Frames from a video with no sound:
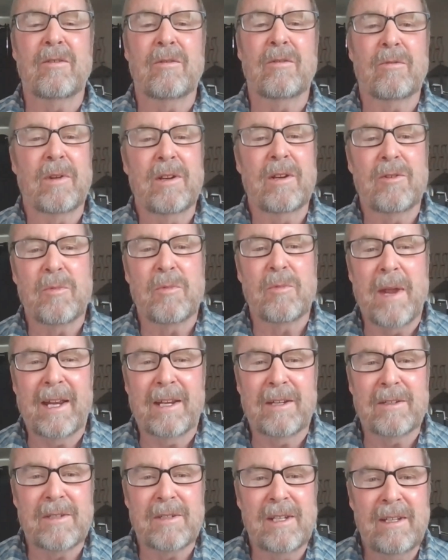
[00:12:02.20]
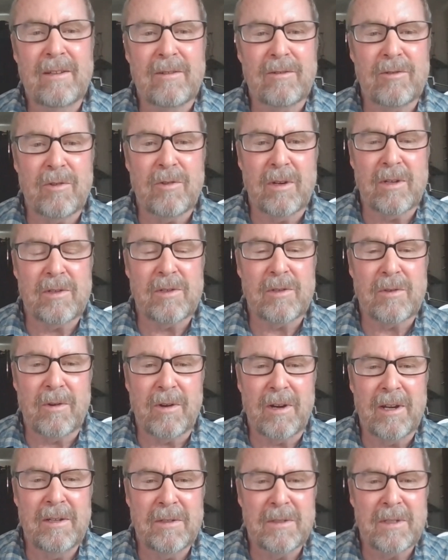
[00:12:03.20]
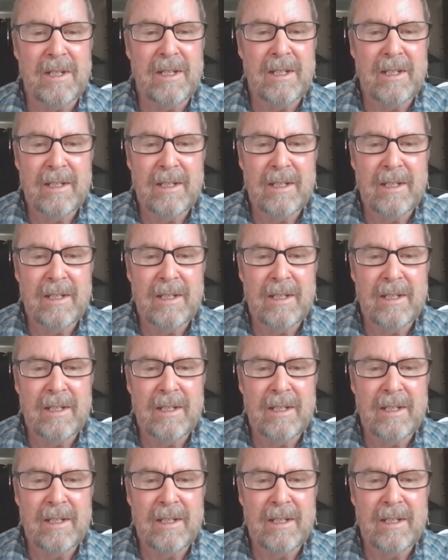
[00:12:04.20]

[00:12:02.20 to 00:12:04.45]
read your magazine. They're short stories.